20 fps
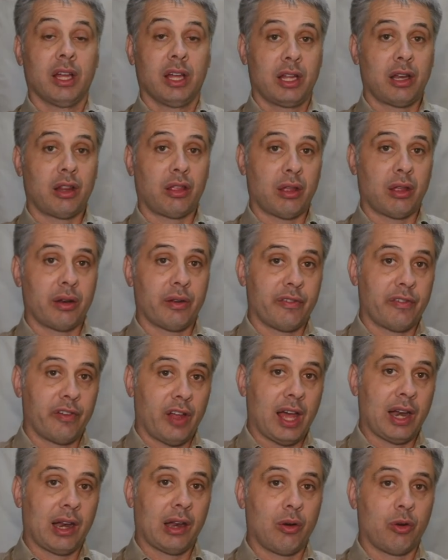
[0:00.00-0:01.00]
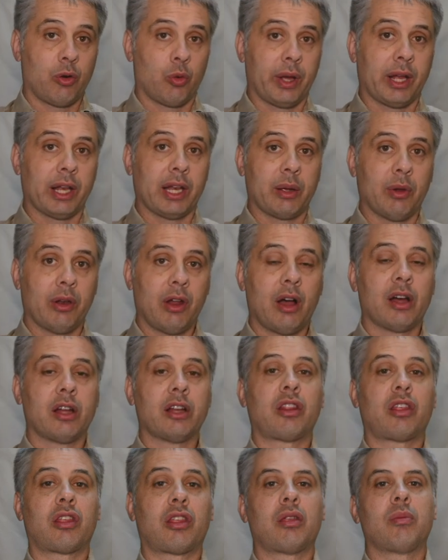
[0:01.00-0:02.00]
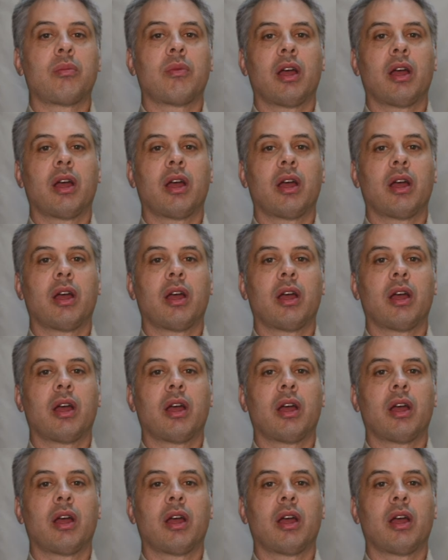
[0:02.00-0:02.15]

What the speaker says: instead of analog wiggly lines,